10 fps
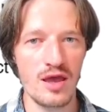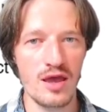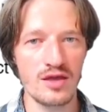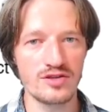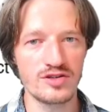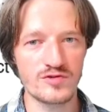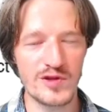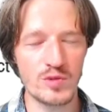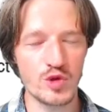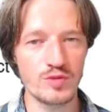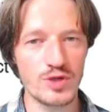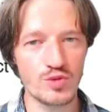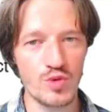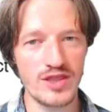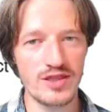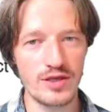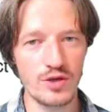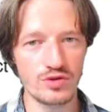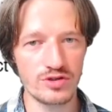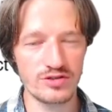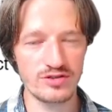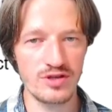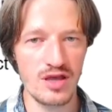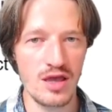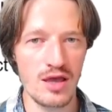and distributed between the users.